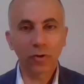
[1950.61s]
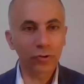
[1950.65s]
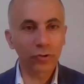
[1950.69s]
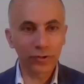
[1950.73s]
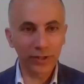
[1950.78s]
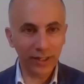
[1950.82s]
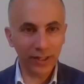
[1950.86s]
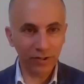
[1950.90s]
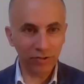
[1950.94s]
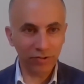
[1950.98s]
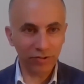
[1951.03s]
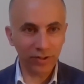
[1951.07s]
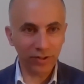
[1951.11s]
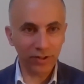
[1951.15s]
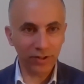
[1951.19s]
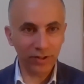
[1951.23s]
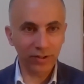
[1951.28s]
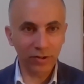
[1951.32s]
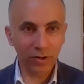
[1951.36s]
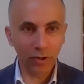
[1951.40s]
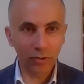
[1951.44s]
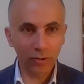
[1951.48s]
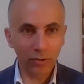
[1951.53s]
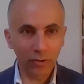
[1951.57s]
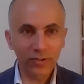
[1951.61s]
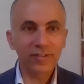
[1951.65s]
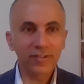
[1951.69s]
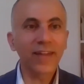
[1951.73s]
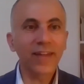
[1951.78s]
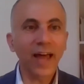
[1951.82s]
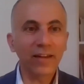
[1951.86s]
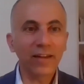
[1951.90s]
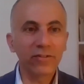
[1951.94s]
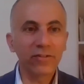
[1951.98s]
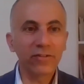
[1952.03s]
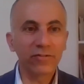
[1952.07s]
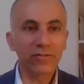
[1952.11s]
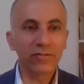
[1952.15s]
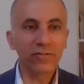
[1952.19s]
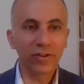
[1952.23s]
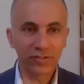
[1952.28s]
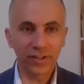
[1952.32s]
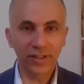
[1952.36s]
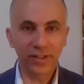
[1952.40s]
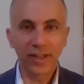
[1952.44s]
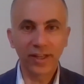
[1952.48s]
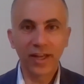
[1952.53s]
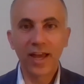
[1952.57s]
connotation, you know, this is
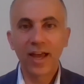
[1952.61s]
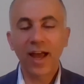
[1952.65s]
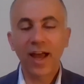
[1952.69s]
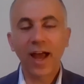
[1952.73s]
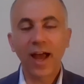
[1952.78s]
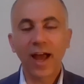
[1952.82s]
diversity.